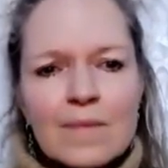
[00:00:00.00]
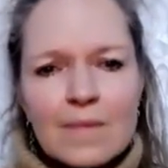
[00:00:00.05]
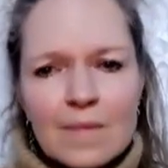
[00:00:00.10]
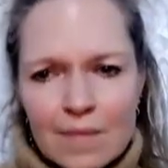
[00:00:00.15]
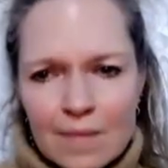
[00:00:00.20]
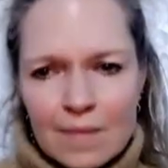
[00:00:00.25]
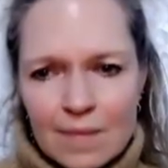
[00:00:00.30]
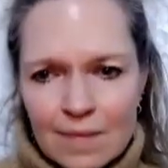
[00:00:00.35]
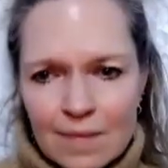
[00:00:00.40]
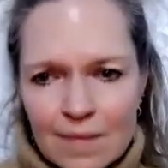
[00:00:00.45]

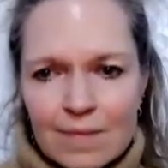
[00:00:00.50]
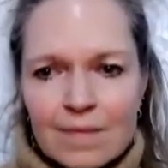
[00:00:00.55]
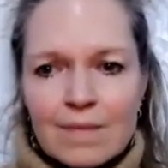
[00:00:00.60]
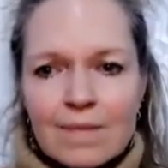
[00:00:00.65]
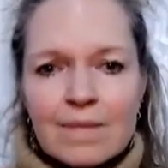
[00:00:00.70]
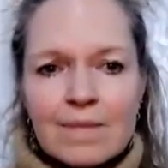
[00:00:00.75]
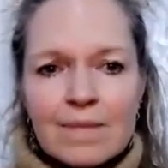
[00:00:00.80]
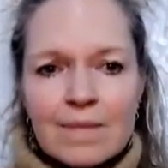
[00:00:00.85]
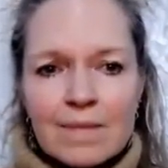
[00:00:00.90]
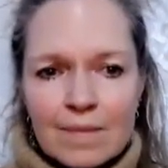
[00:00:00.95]

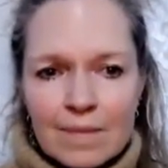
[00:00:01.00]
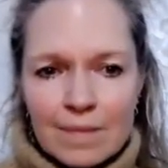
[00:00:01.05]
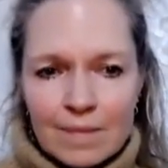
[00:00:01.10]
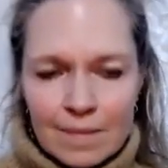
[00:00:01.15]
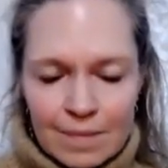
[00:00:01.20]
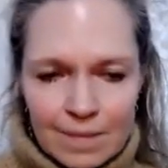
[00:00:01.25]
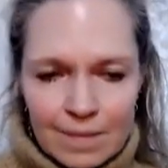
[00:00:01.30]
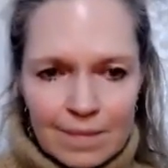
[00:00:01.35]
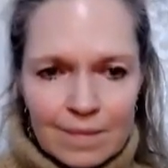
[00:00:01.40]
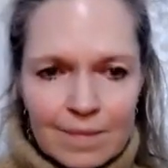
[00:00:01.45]

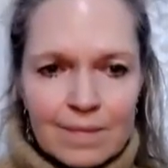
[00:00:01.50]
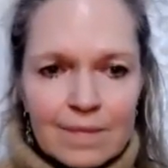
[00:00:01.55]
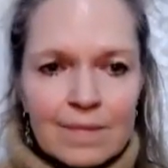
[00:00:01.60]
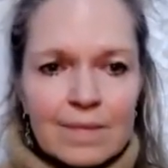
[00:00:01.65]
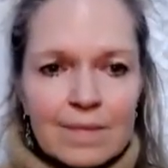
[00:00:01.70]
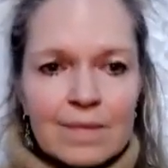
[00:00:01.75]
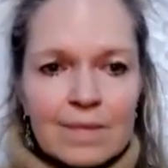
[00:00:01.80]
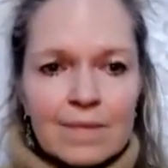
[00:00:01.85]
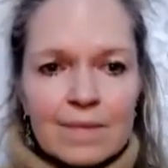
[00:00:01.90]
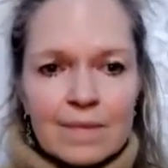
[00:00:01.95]

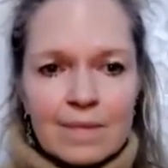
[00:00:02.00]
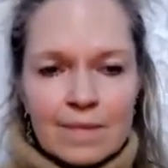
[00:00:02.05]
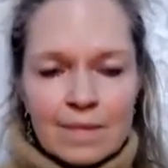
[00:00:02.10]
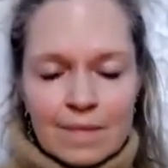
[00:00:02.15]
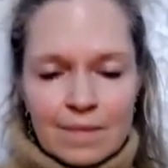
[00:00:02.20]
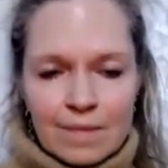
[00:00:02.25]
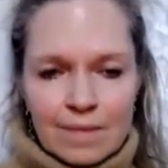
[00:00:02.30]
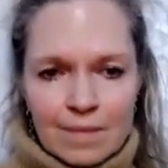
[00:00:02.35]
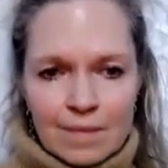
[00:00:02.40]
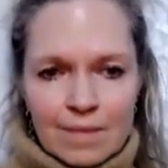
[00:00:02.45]

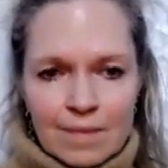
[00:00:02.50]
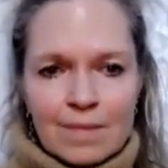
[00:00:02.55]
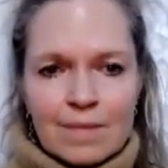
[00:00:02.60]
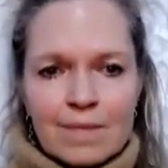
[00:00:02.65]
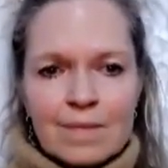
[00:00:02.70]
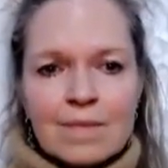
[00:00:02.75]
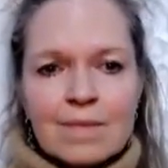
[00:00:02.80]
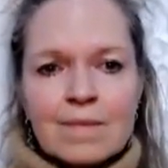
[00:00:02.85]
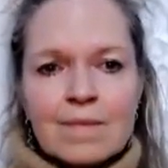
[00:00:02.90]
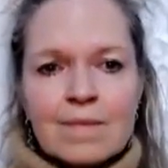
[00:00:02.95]

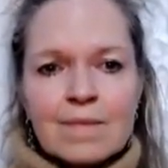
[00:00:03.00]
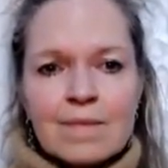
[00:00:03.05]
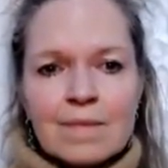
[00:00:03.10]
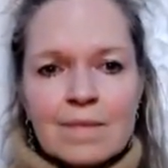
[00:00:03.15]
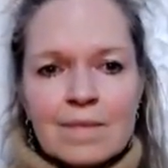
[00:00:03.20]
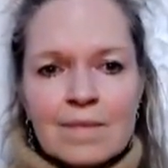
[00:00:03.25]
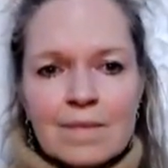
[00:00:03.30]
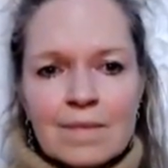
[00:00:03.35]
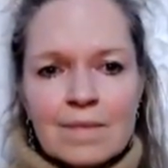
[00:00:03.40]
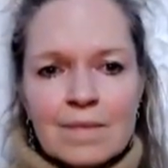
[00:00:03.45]

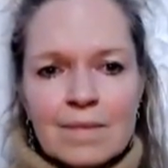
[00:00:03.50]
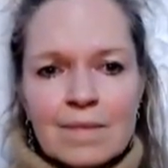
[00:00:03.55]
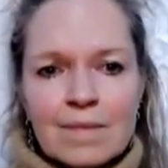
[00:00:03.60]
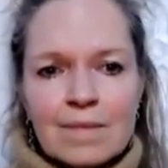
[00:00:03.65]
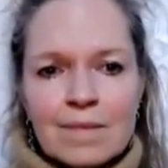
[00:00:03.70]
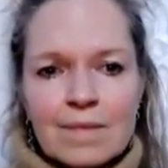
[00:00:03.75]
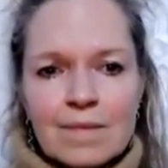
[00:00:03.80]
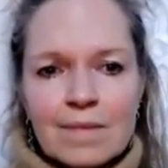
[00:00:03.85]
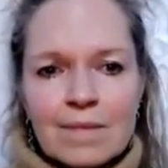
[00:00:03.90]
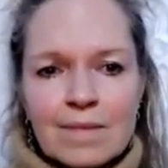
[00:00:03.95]

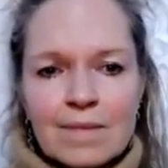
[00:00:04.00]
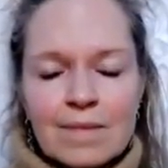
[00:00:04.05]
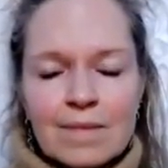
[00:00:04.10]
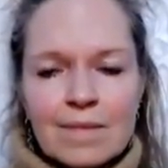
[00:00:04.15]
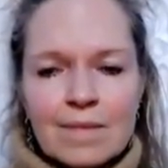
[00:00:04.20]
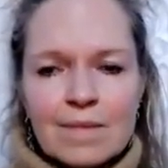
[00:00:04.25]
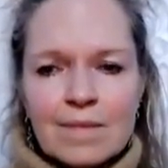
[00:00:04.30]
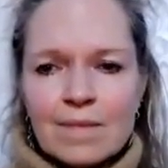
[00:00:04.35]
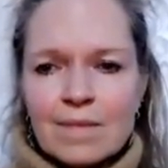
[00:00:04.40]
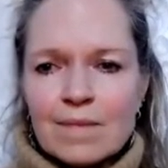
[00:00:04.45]

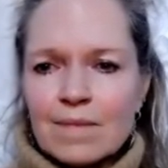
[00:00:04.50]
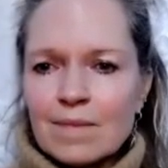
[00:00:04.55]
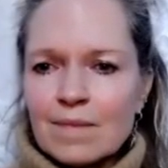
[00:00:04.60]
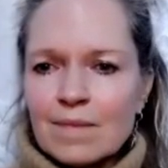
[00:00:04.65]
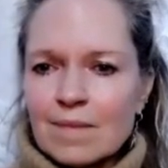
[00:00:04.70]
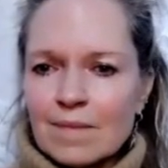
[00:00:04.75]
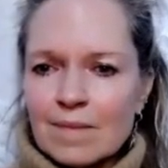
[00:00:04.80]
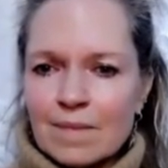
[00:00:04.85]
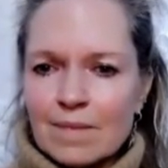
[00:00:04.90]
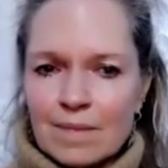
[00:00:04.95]

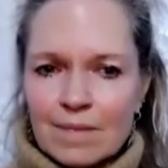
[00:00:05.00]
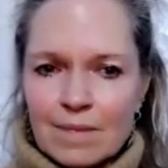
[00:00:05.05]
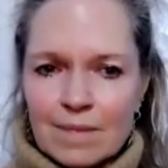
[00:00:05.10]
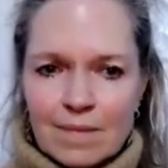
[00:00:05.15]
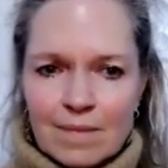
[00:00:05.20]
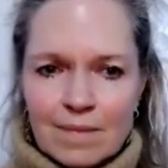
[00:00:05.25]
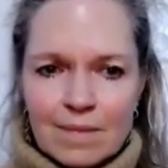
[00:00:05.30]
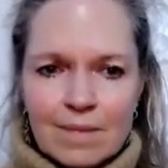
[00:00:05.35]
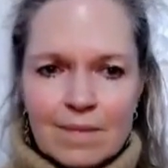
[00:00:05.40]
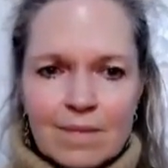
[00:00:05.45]

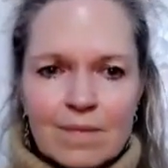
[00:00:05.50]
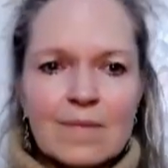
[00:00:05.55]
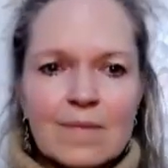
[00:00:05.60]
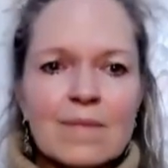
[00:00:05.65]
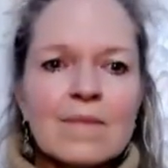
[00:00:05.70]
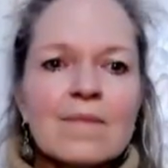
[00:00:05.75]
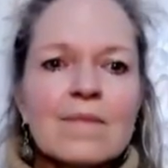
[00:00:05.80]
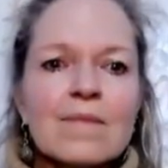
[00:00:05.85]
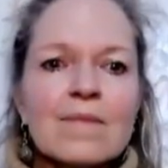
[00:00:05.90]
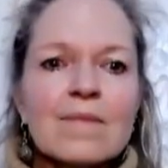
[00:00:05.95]

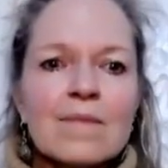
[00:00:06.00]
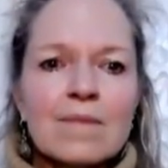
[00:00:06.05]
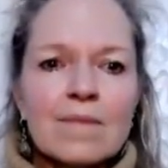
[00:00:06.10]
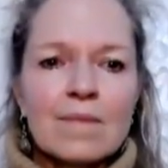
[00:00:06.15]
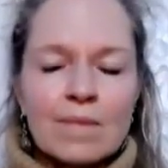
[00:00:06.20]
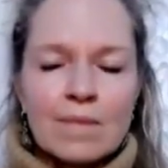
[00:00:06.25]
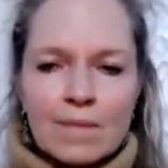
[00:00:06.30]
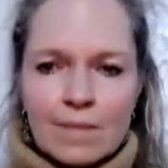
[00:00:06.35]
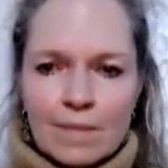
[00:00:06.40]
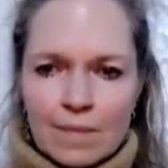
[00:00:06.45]

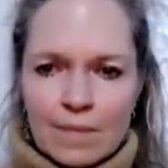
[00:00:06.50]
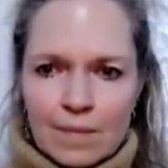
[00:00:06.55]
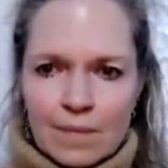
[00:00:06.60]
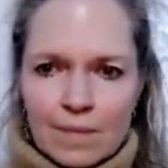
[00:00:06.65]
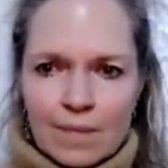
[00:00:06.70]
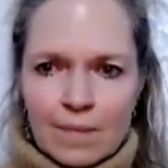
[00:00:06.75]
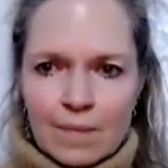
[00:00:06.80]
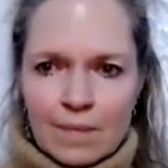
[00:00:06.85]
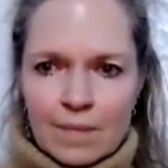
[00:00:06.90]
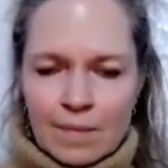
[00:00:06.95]

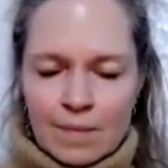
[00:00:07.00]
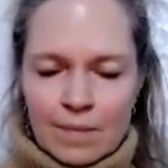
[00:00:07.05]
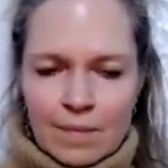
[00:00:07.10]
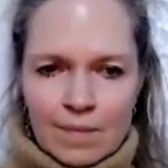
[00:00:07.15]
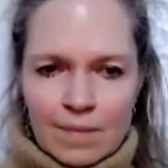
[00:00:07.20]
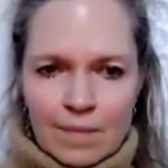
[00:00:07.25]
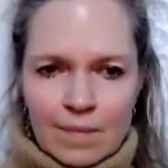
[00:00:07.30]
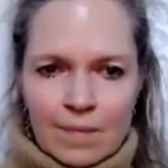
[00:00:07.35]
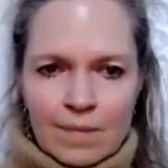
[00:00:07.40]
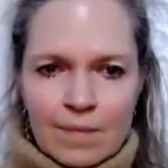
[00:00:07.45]

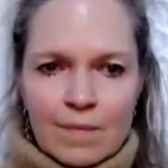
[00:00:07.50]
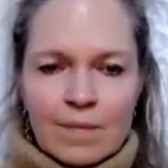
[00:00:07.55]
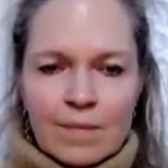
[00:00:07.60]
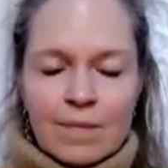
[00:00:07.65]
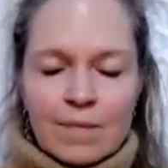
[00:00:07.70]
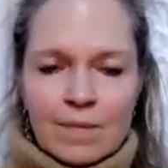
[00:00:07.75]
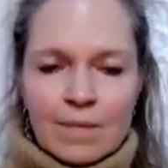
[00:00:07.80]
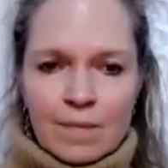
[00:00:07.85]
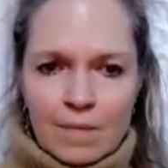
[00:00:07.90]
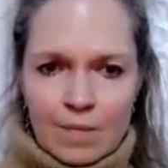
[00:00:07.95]
The person shown says nothing.